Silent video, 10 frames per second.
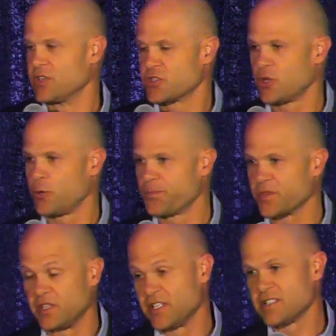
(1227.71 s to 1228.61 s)
So
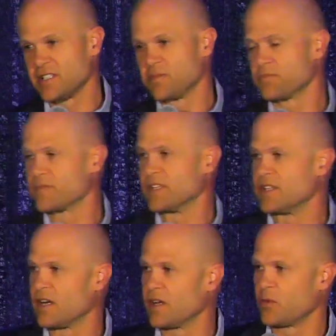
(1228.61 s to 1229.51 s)
at least he
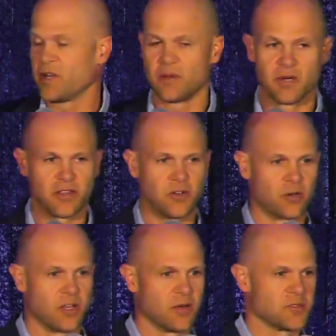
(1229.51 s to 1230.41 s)
waited by the
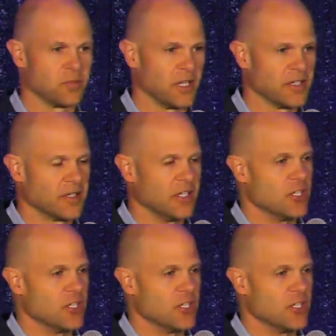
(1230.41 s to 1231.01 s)
door. That was polite.